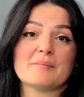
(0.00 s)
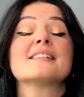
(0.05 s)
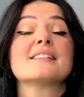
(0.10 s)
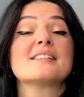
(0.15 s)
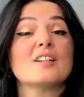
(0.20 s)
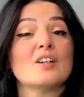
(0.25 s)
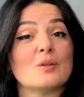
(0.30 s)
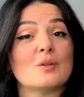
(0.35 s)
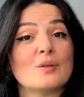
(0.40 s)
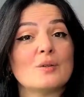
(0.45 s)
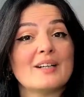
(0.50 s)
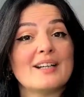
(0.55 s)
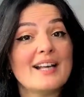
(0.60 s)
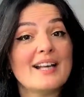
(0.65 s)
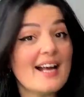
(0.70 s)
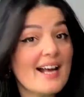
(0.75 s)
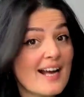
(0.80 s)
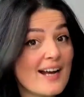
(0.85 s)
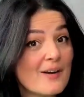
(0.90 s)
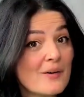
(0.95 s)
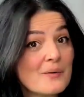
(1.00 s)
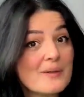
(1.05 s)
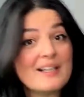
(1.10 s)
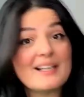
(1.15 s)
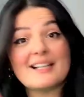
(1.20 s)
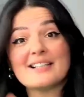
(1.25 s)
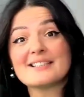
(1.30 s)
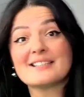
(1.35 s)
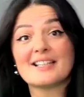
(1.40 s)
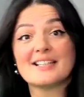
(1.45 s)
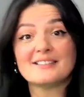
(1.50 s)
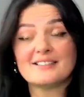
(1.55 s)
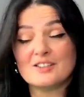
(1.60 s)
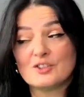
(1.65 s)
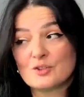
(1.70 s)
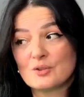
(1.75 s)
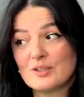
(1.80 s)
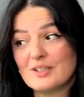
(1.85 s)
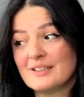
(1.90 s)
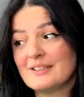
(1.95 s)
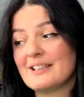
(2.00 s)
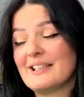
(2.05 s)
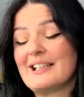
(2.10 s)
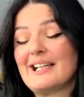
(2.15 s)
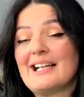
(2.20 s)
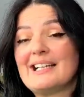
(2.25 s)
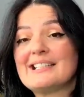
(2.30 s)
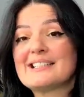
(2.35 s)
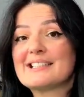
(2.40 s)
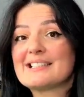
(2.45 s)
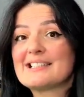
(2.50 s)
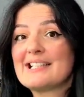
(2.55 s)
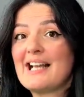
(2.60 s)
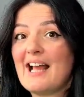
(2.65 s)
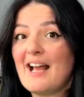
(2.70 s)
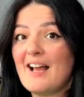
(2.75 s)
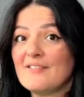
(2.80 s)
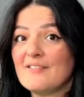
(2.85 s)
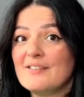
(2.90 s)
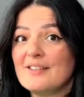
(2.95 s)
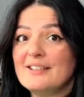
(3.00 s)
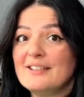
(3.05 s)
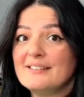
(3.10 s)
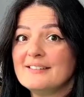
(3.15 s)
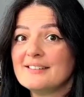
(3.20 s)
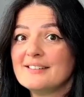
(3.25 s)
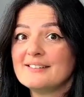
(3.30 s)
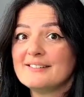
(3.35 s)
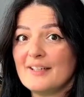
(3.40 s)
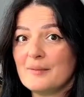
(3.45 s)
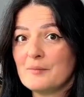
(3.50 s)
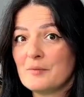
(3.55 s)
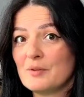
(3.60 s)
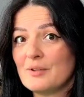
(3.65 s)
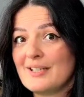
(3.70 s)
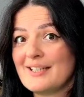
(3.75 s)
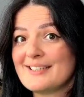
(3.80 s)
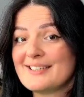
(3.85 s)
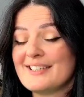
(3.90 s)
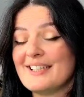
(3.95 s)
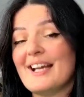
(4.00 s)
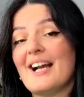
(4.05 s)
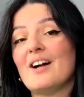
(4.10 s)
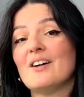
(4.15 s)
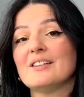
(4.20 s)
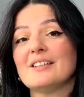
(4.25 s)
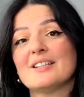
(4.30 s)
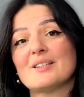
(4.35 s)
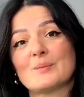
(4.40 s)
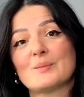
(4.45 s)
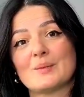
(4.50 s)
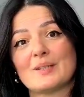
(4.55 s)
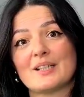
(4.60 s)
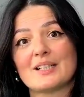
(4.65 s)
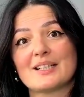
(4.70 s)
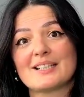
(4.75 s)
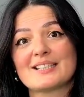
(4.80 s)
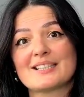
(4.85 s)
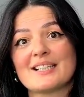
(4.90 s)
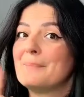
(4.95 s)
So now let's get into it. Let's have a little demo. Let's see how this works.